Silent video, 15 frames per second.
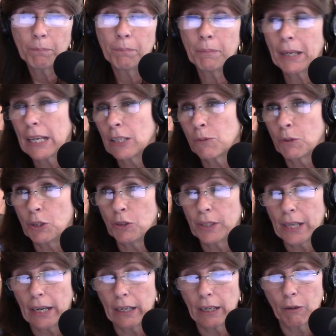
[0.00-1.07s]
Because when you
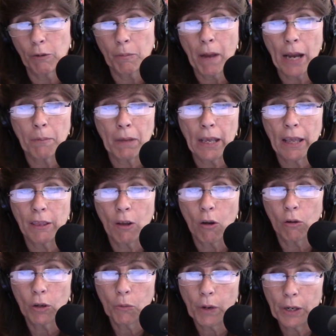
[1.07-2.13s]
said it reminded me. And the
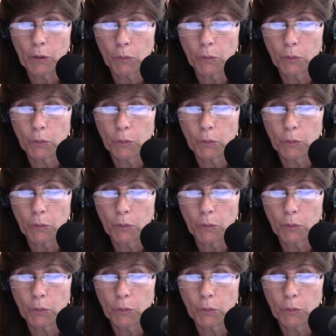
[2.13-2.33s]
only way to